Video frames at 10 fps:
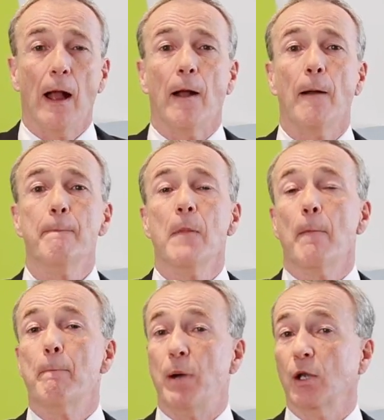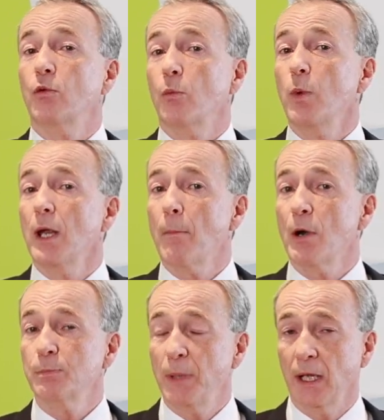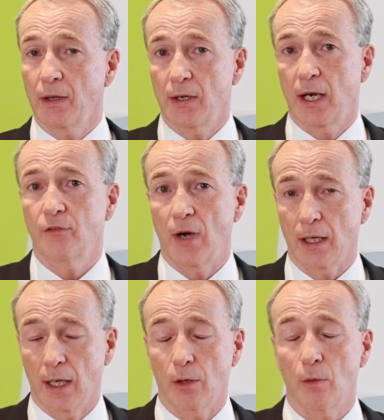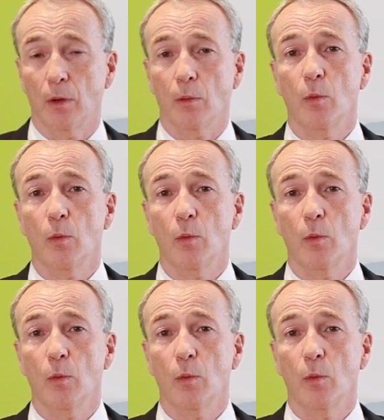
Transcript: But we are much bigger than that right now.